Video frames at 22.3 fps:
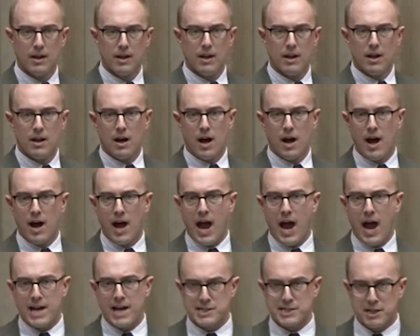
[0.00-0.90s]

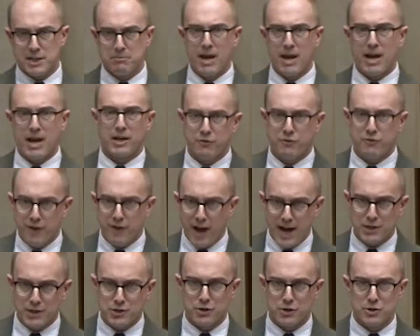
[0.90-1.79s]
asking
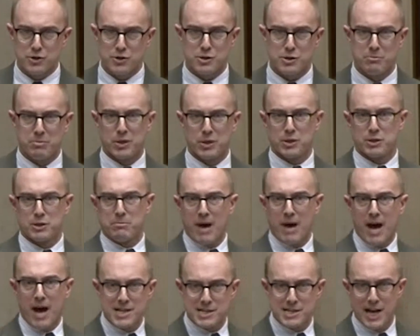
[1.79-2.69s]
manufacturers to put a
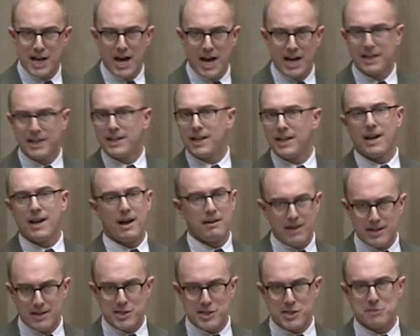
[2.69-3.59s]
deposit on it. And
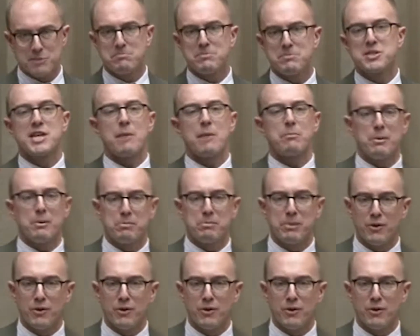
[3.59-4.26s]
that's a separate bill